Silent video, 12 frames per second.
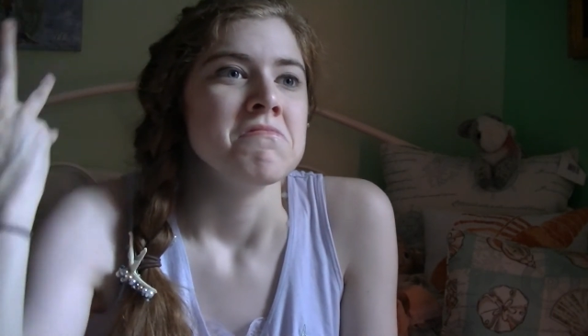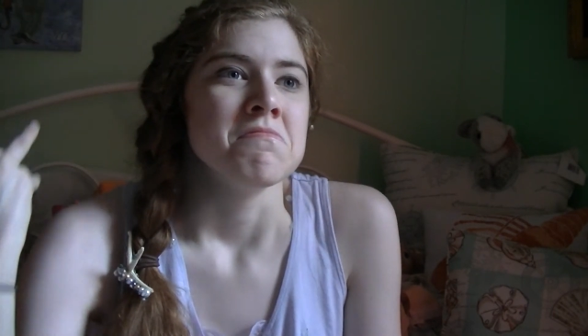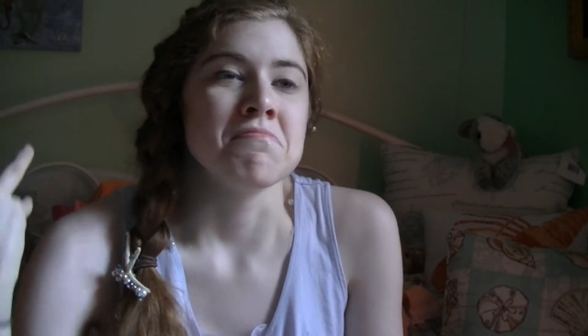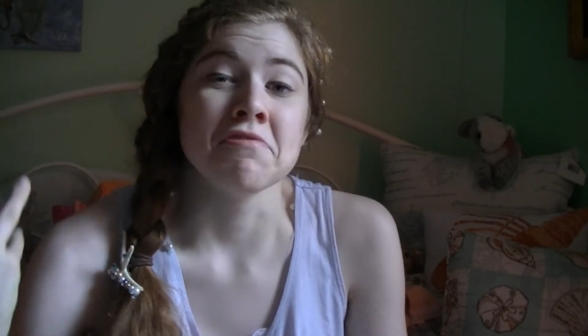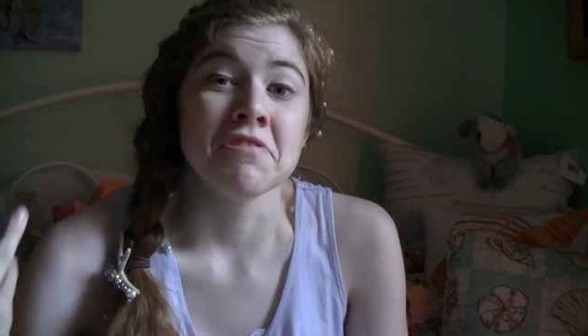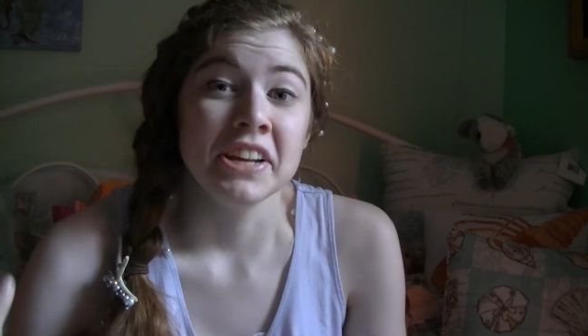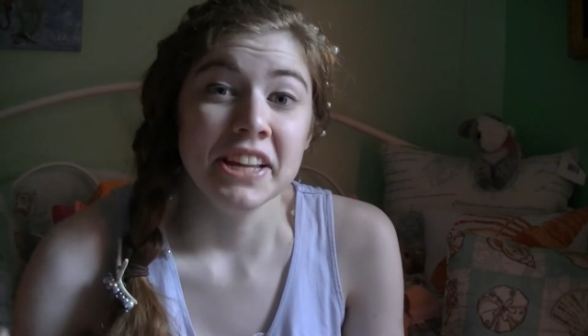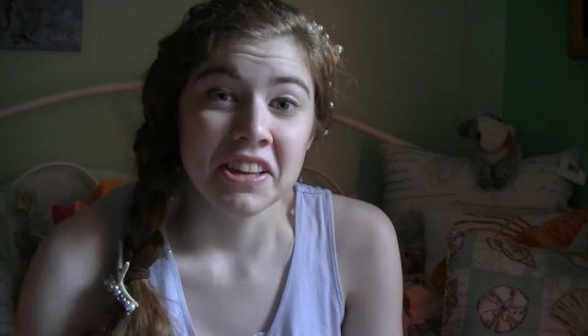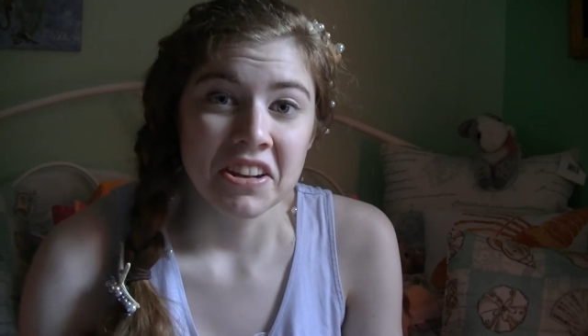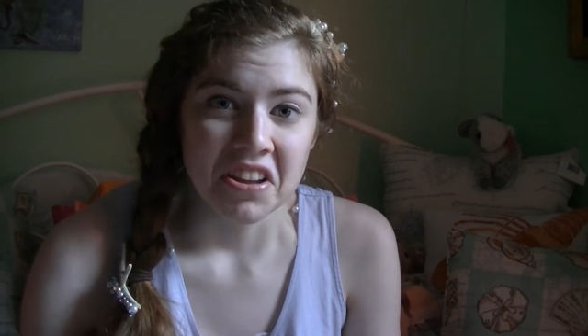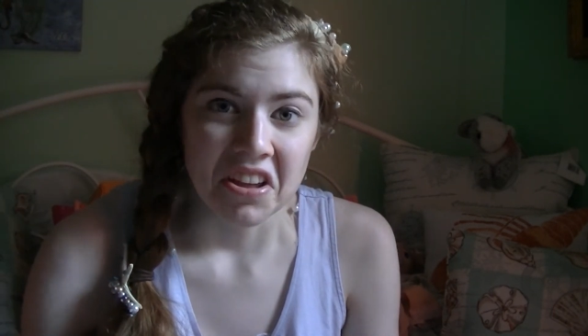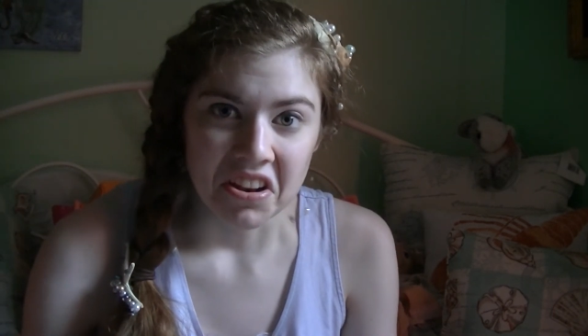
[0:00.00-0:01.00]
breathe
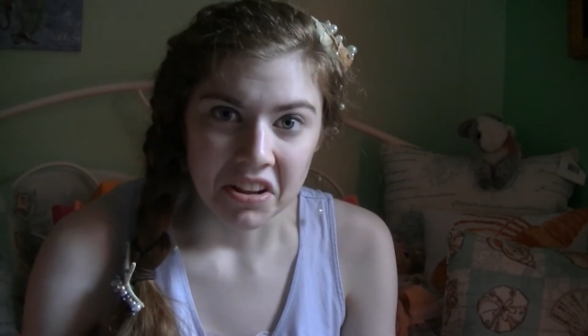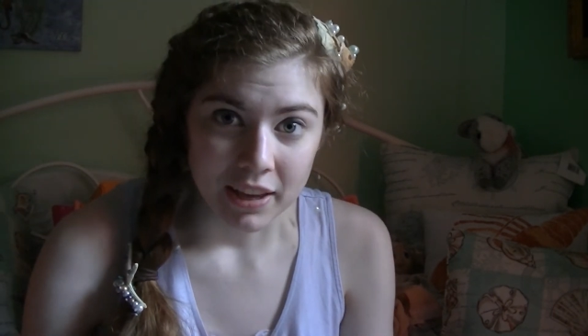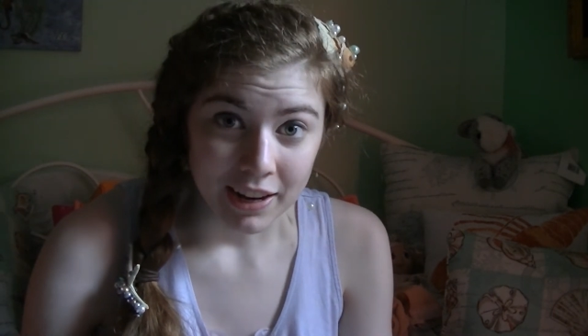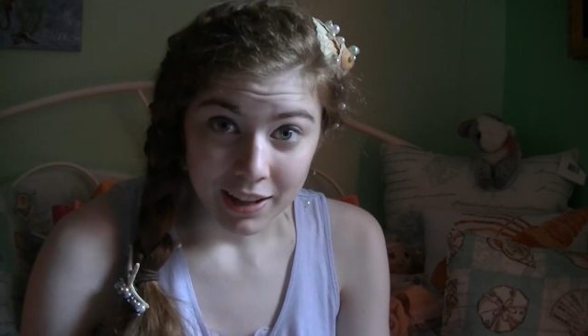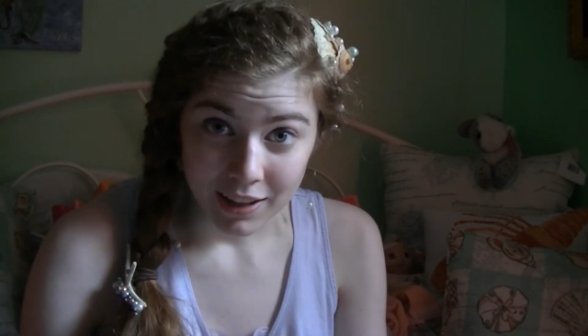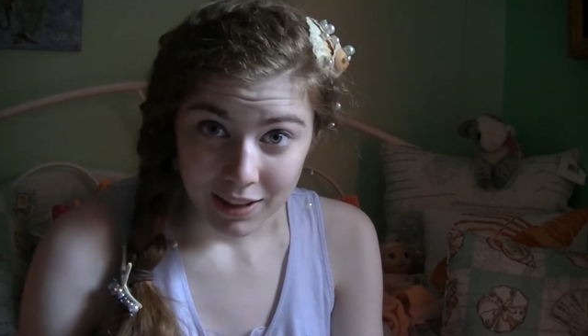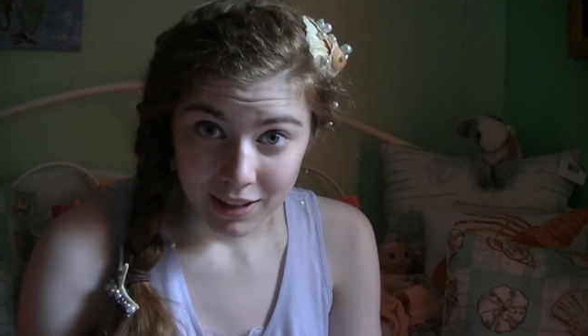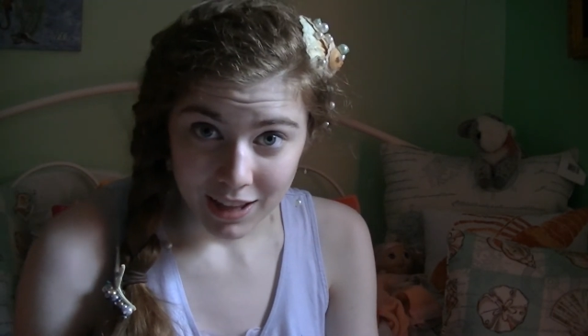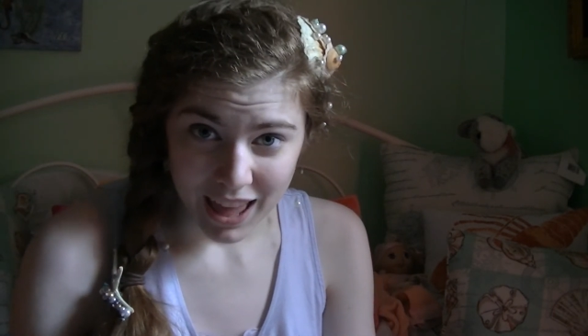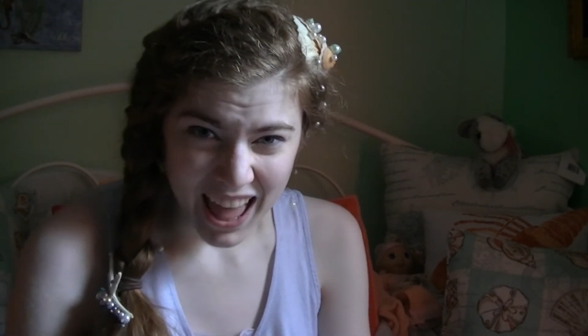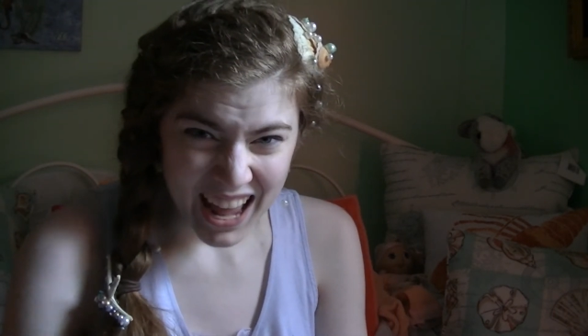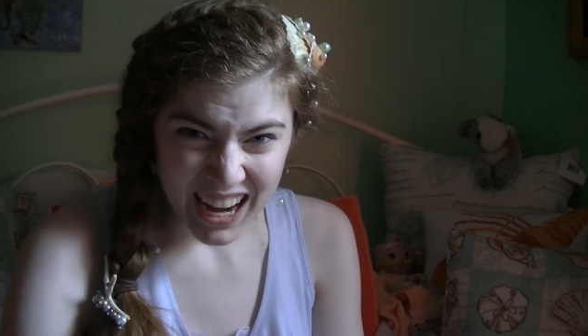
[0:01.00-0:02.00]
it in and get a
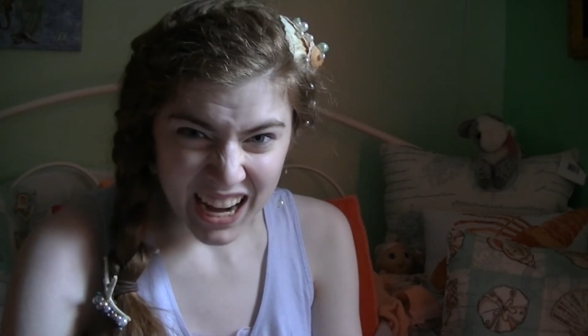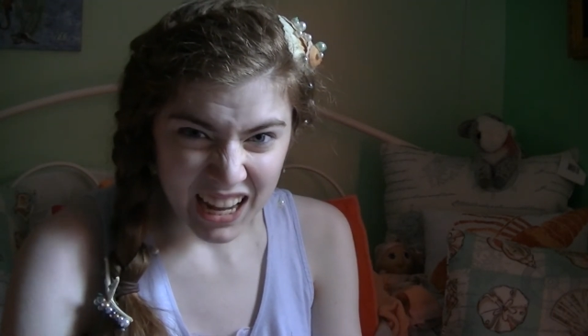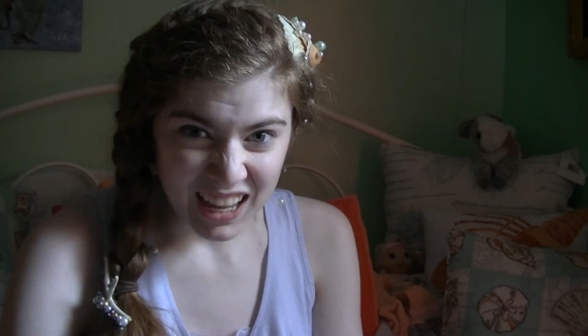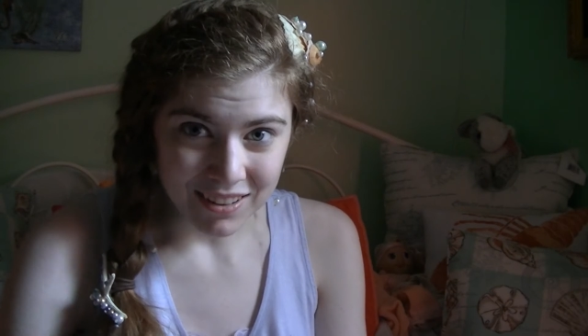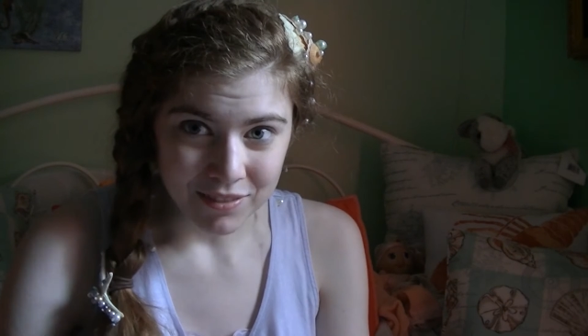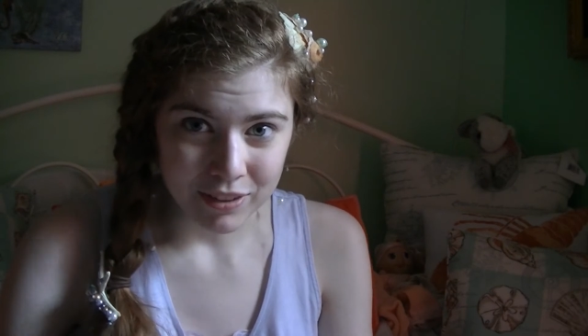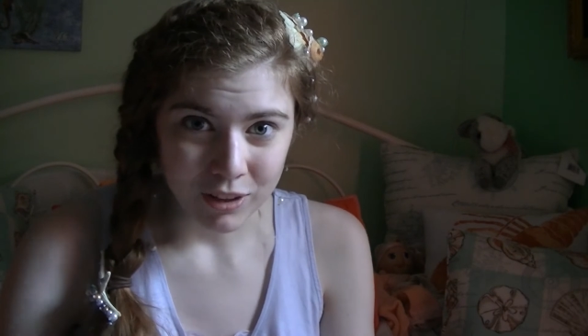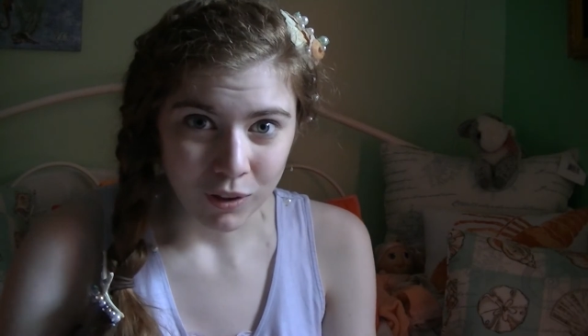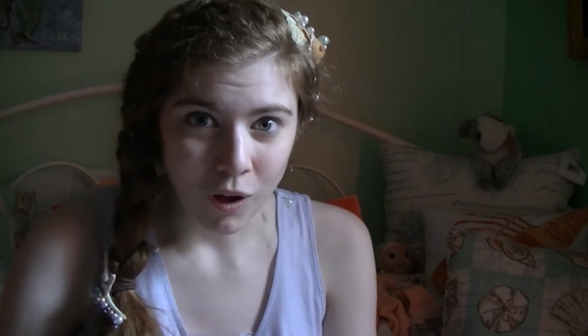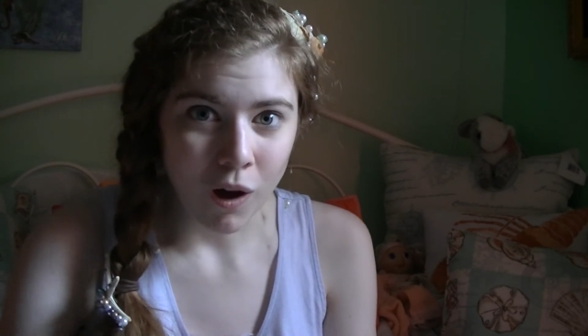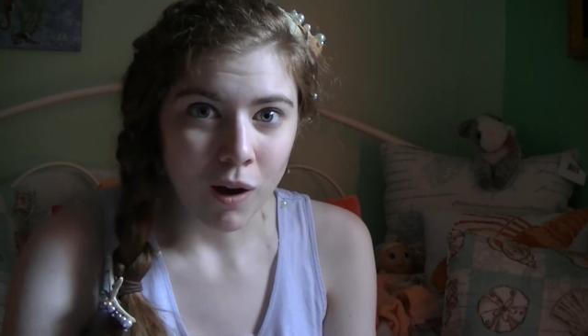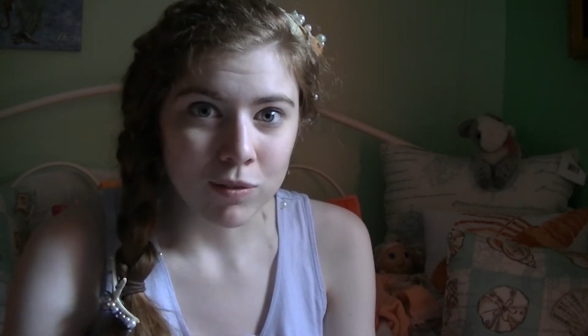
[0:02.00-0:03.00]
headache and feel
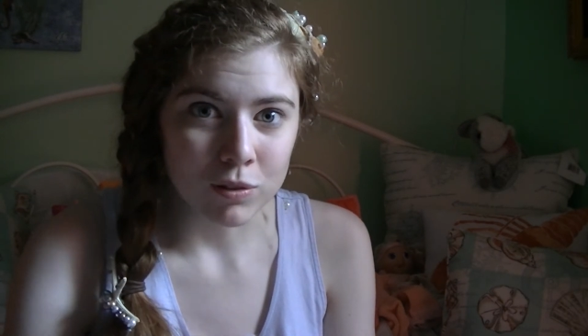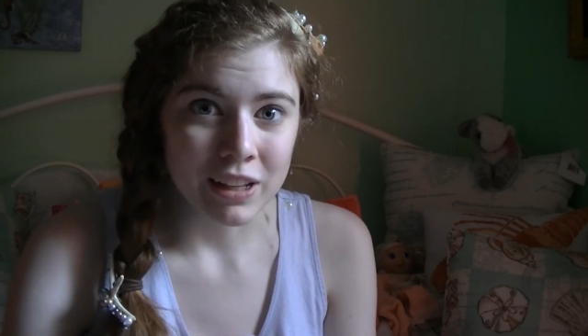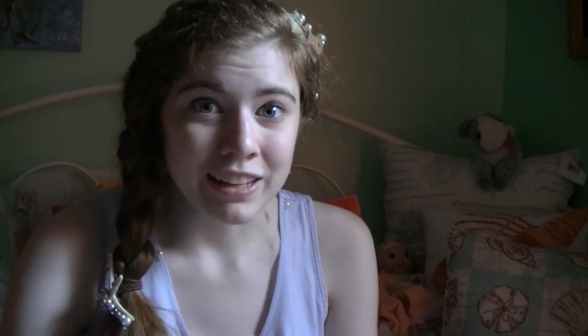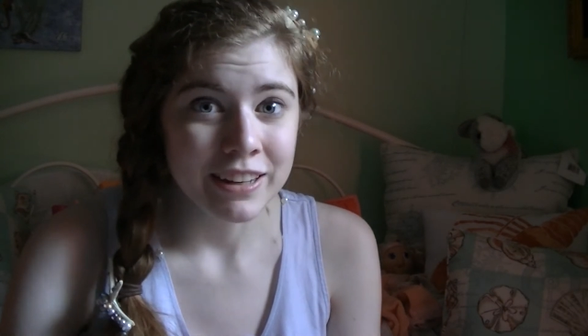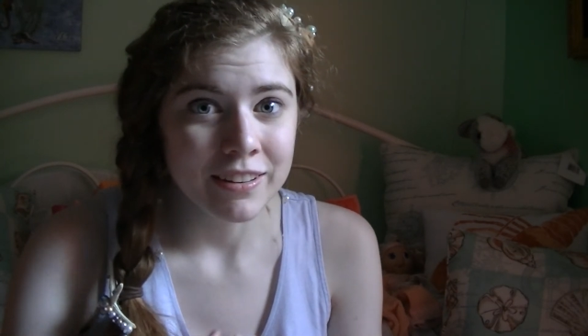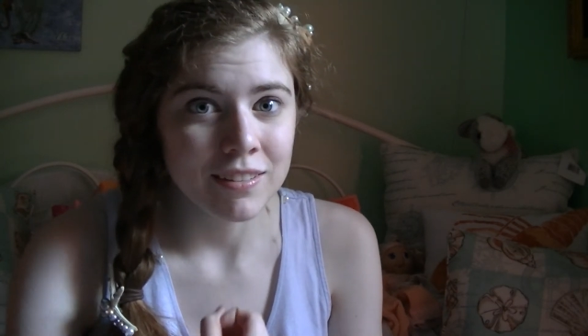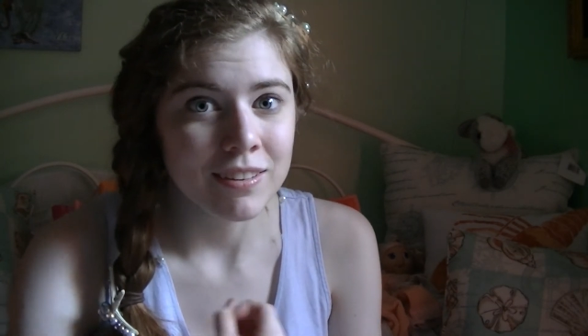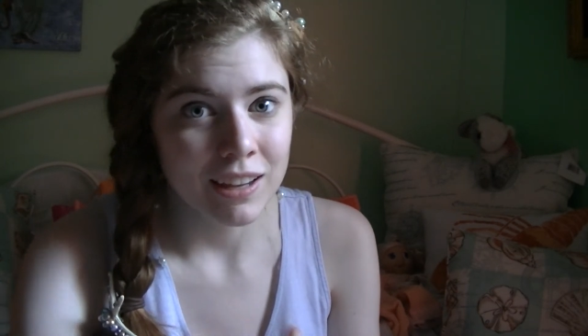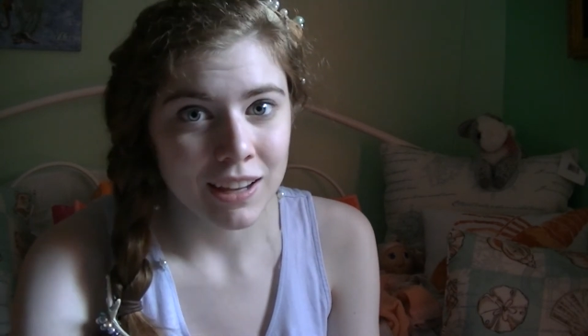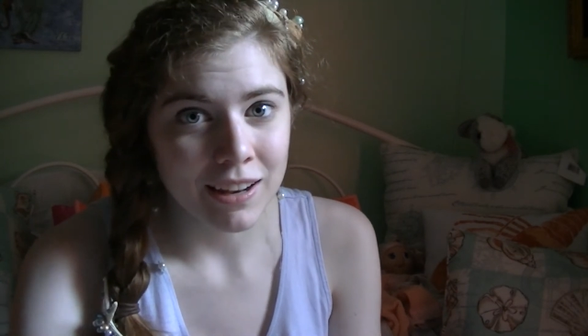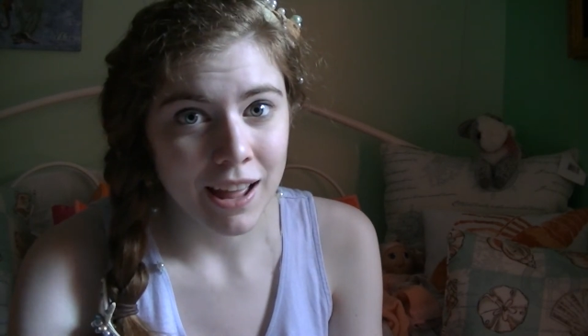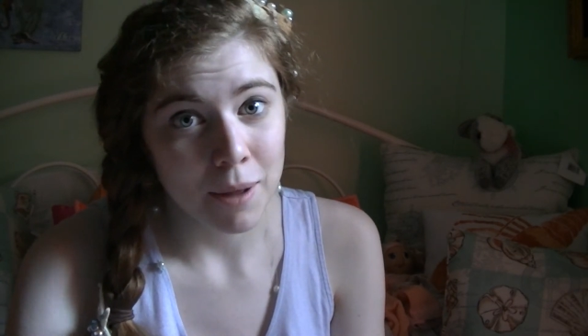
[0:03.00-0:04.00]
awful and need to take
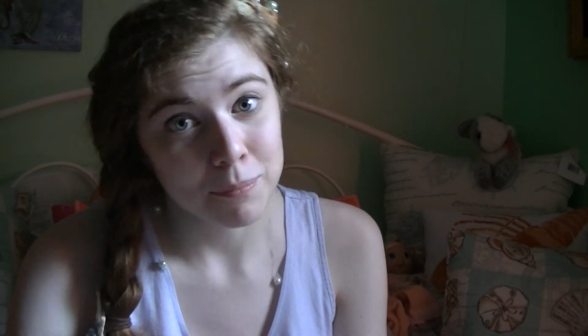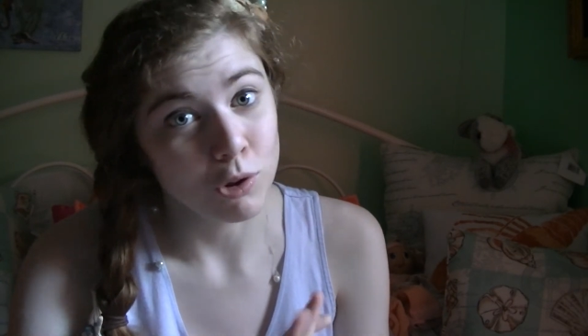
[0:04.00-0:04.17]
a nap.